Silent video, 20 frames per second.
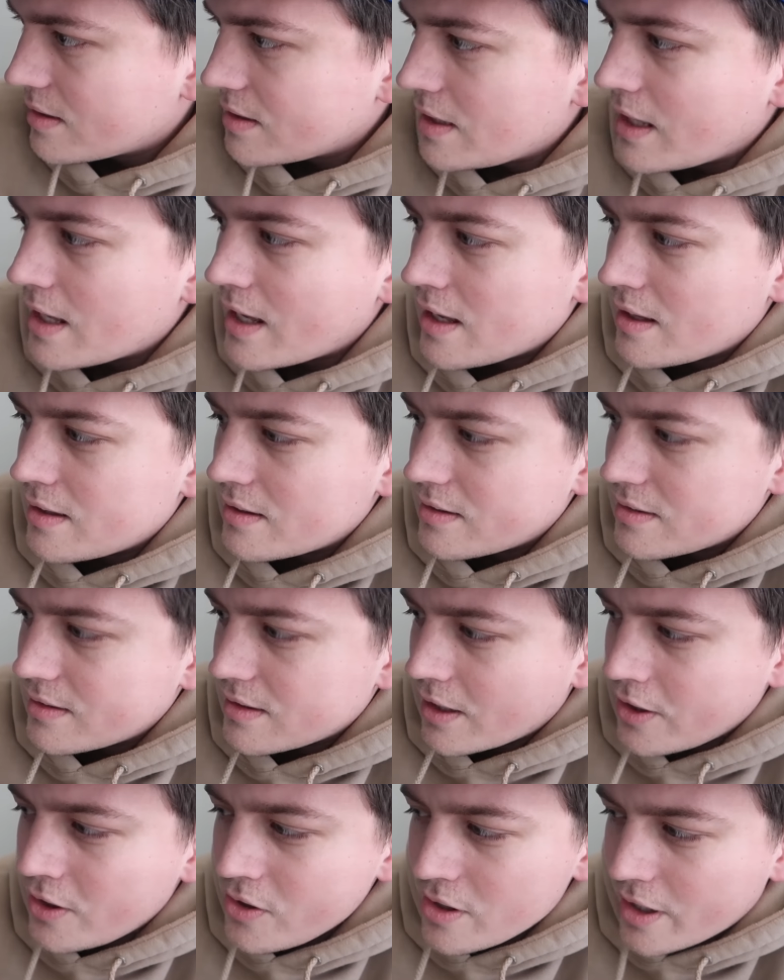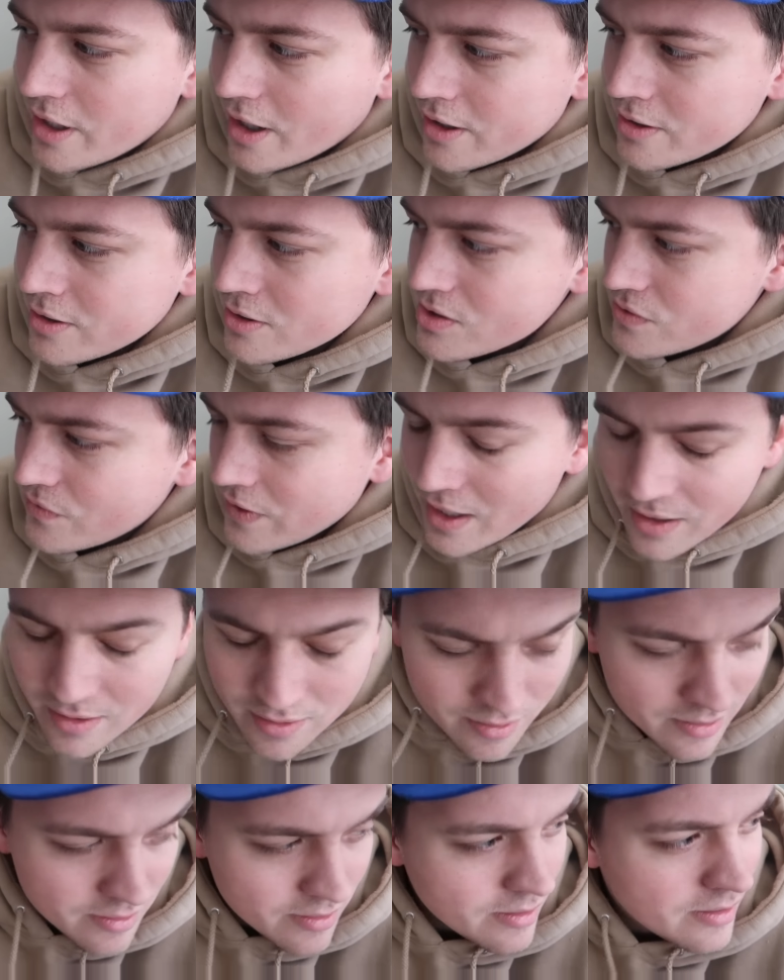Yeah. Are you a Cardinals
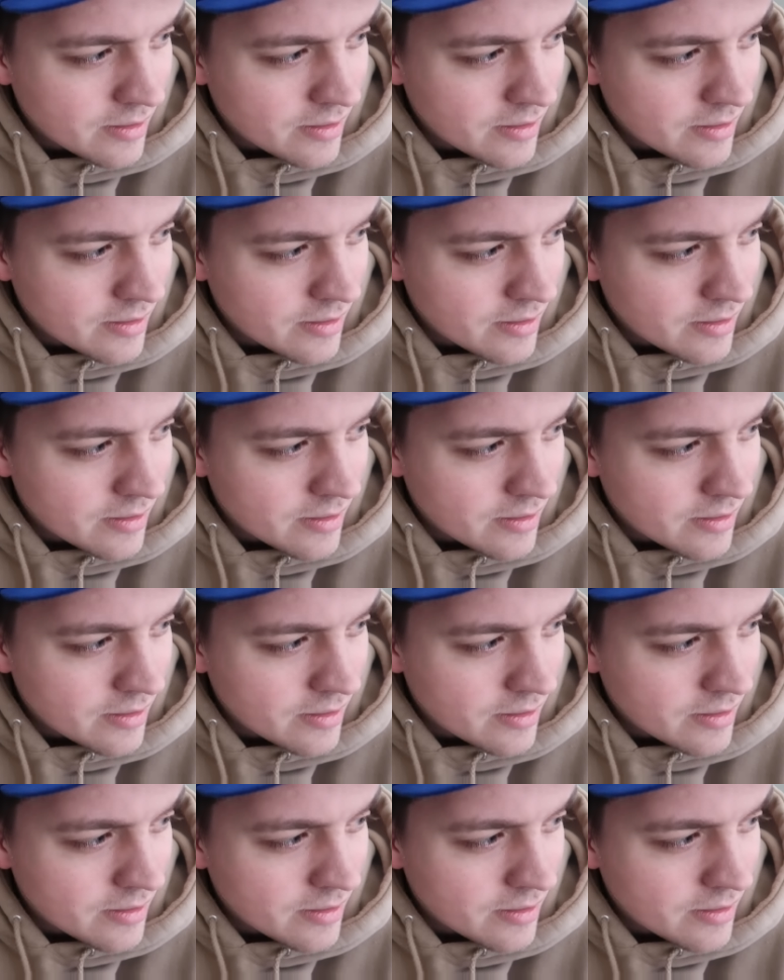fan?